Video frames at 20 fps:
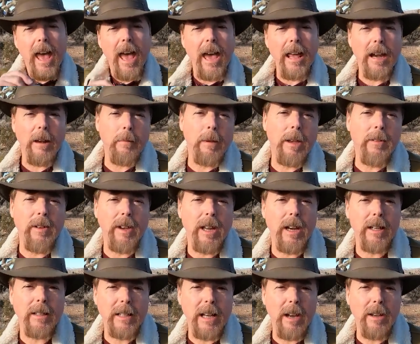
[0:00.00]
and I'm even
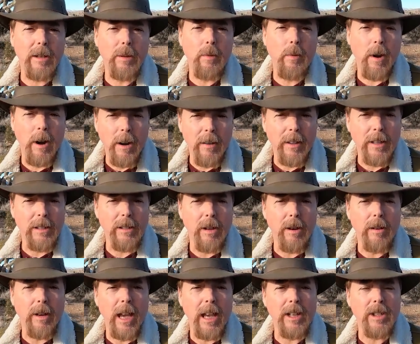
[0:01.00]
gonna tell you where these
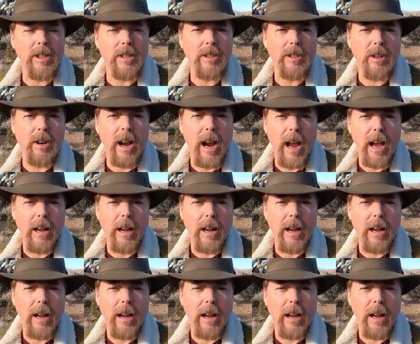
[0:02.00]
locations are